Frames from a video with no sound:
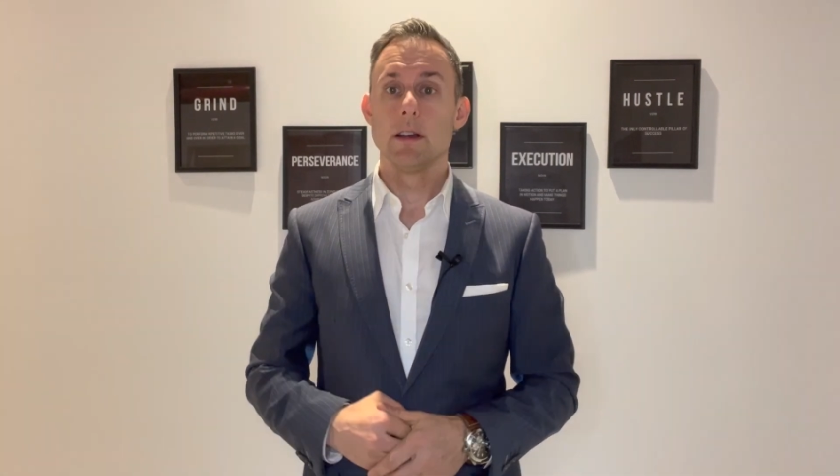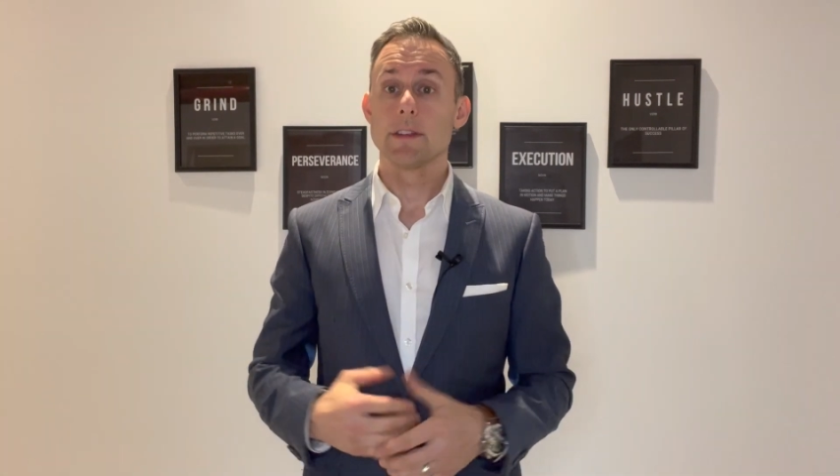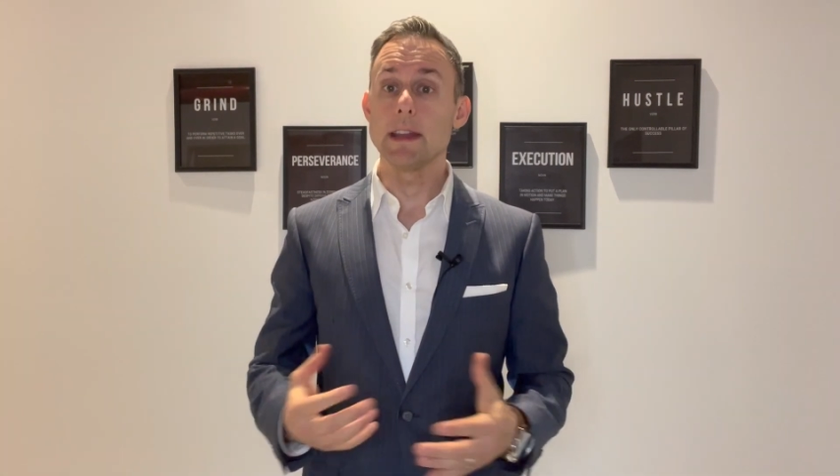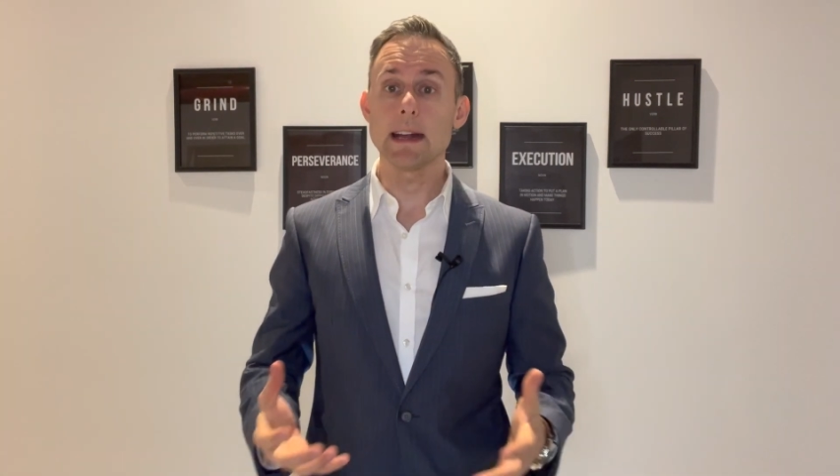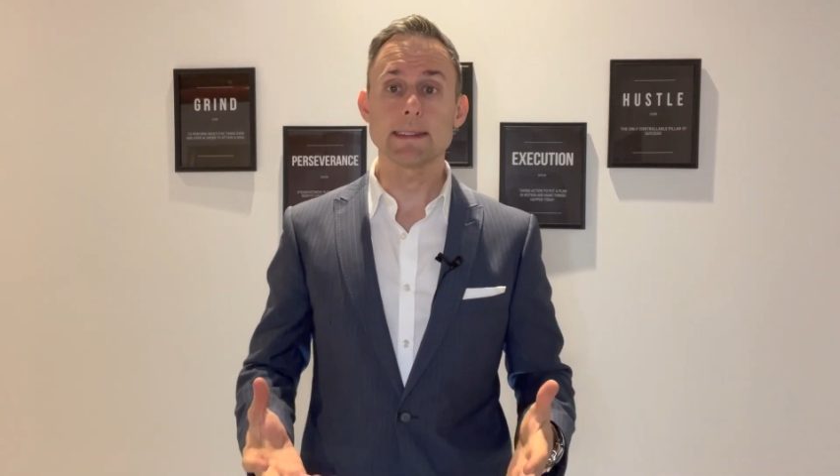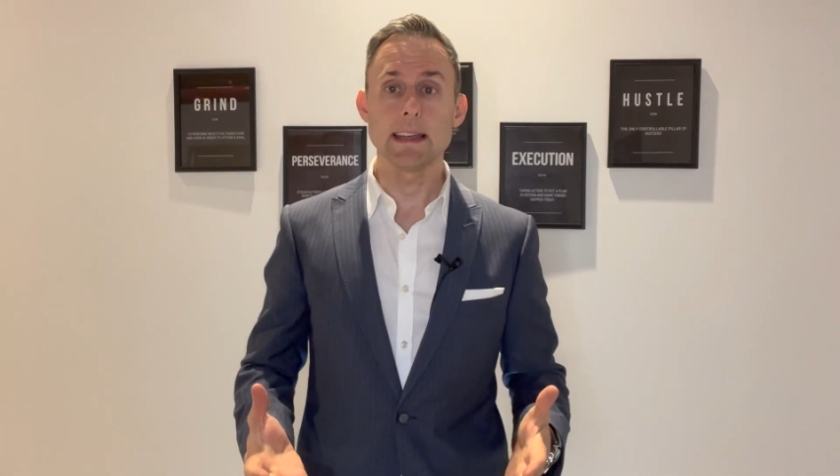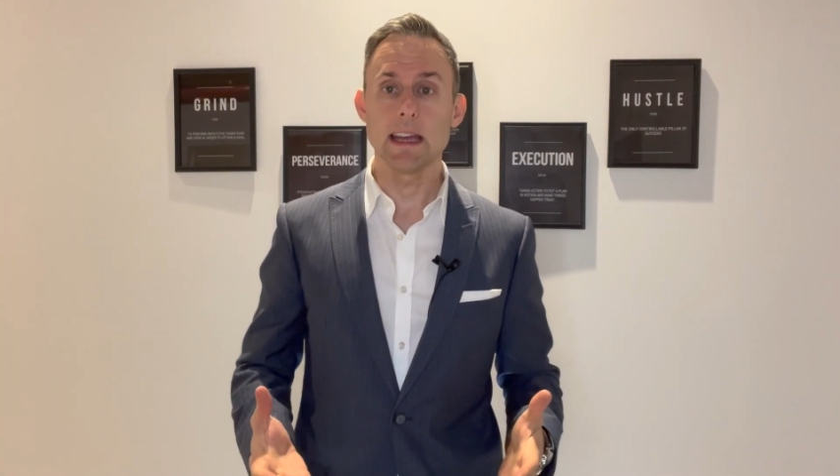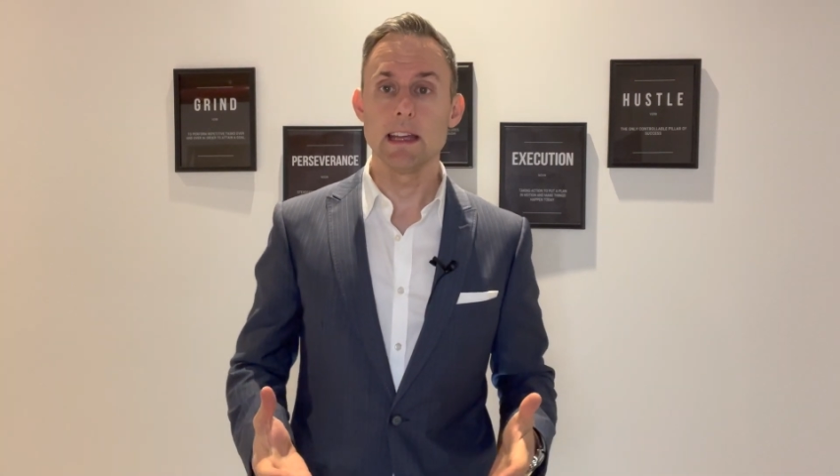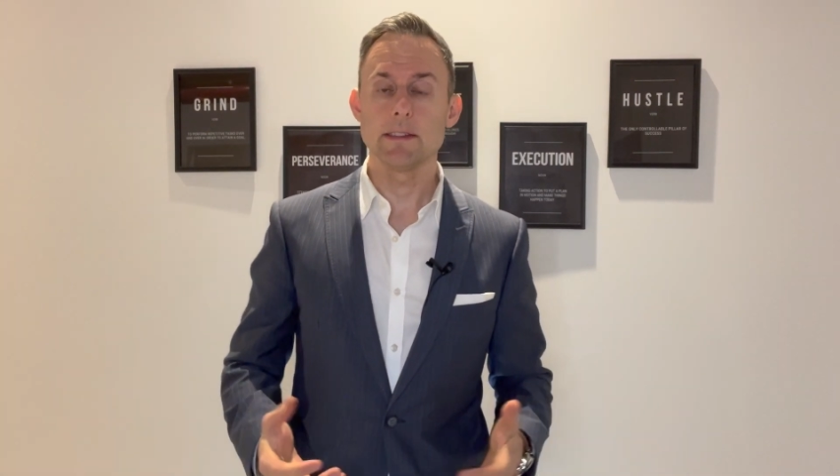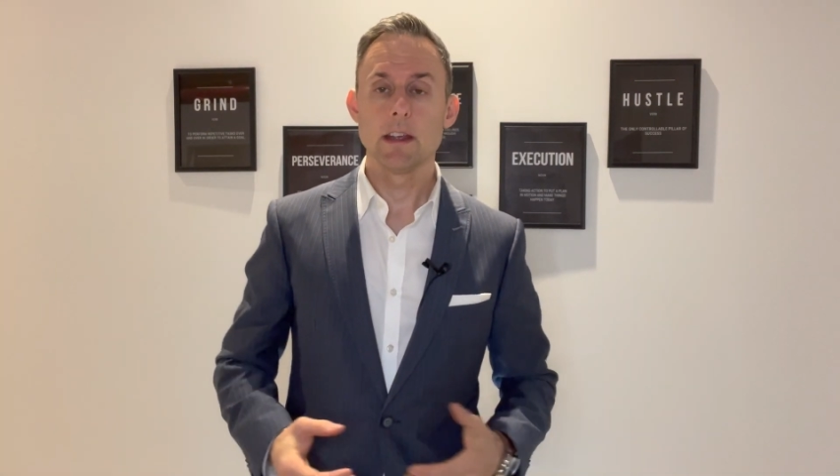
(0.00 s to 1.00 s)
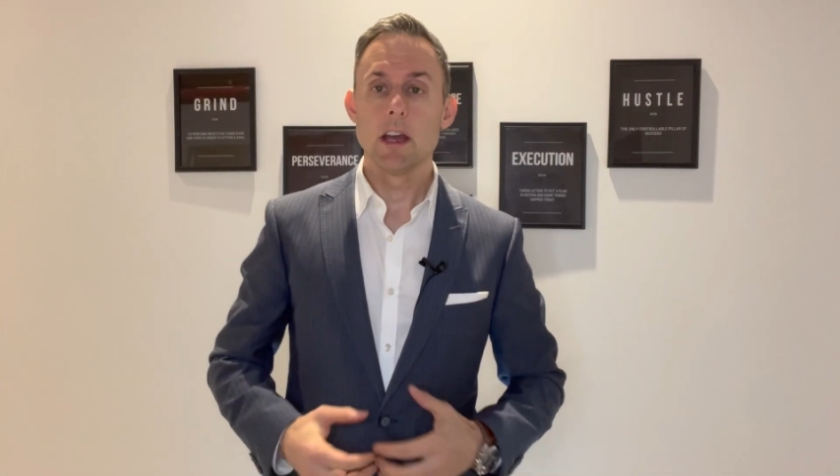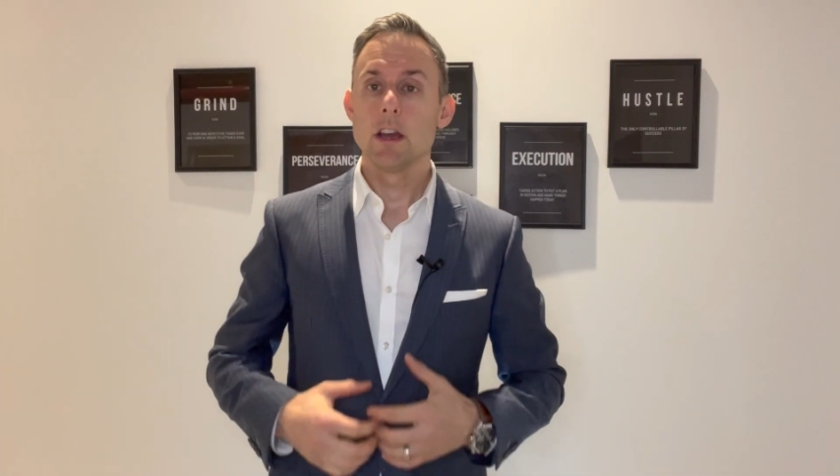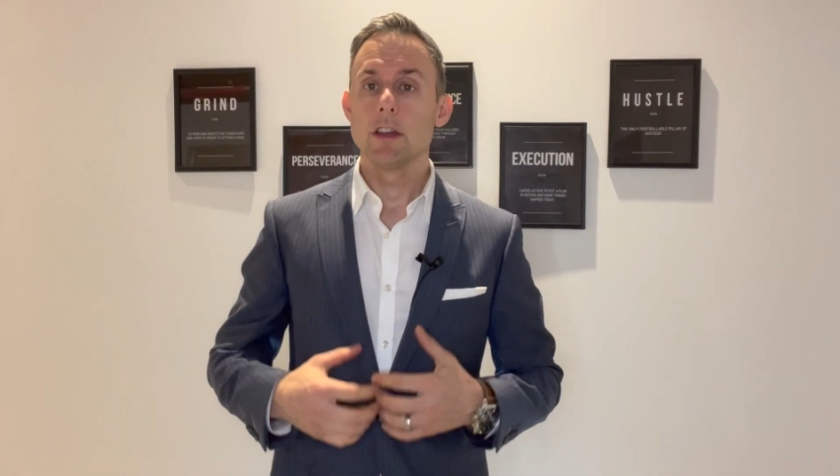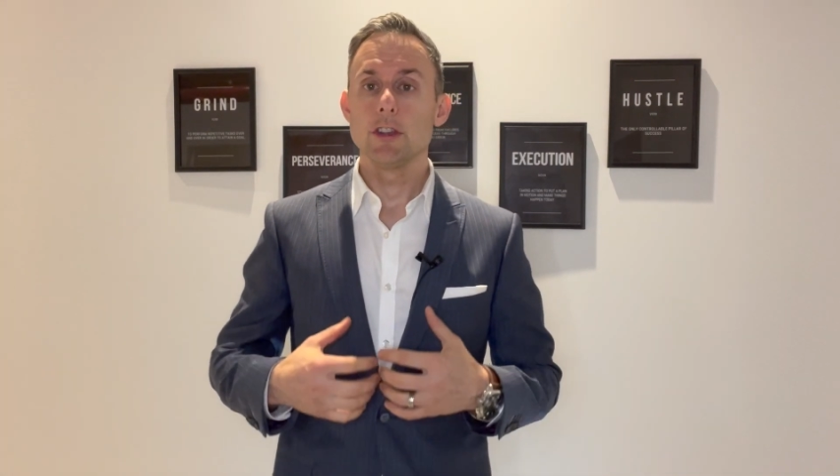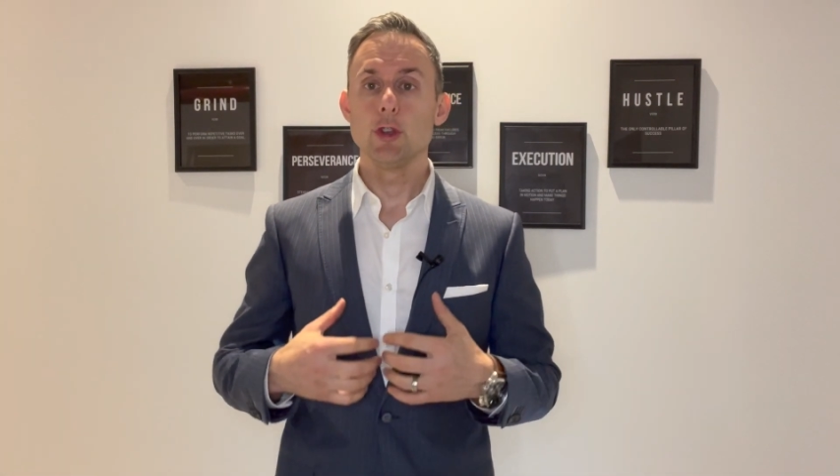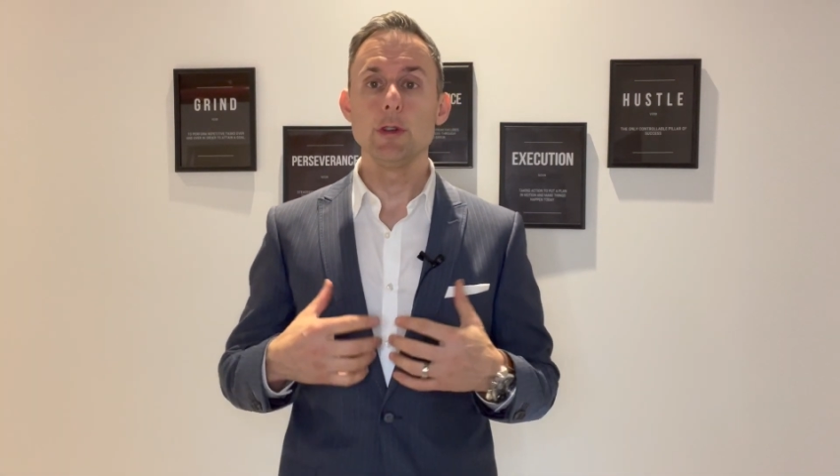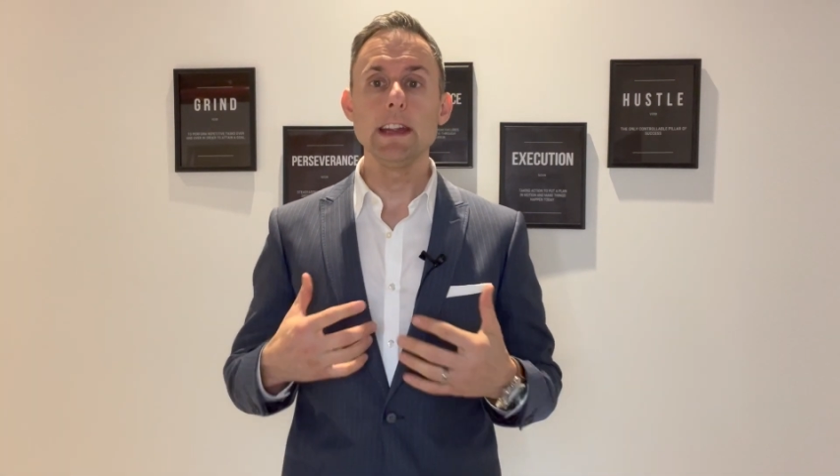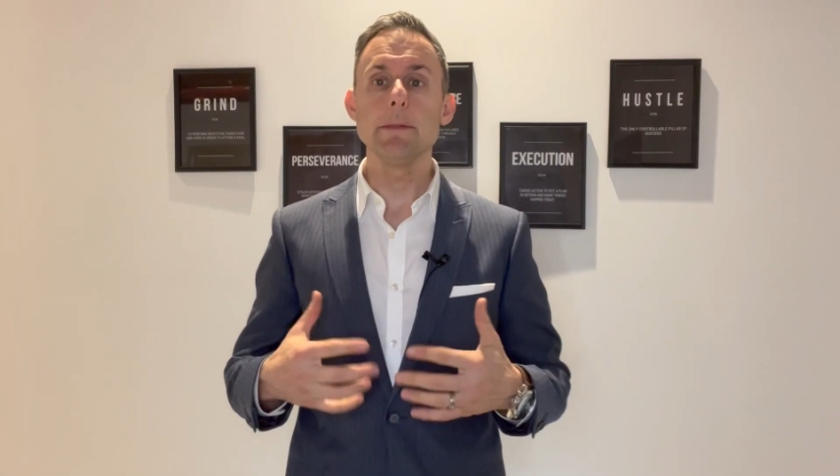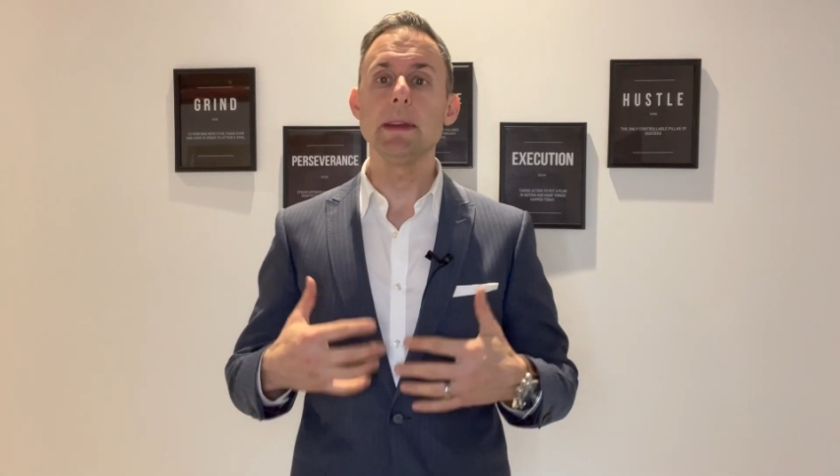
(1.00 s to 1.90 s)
The next thing is you need to be